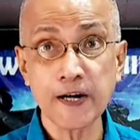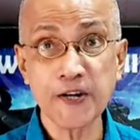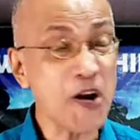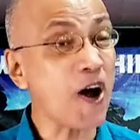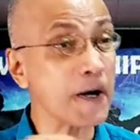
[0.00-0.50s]

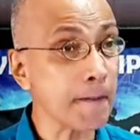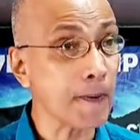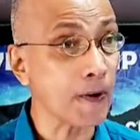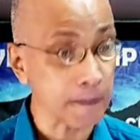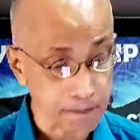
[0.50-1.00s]
not
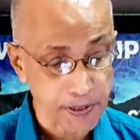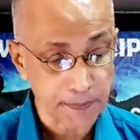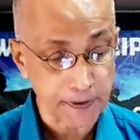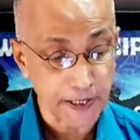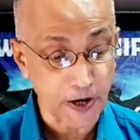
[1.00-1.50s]
important
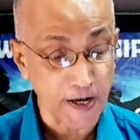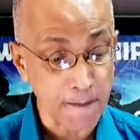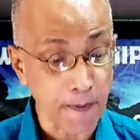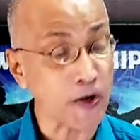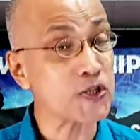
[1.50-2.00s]
people. They're not
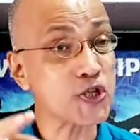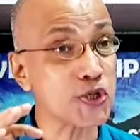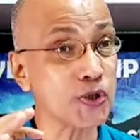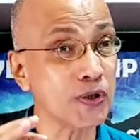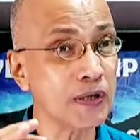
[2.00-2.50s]
important to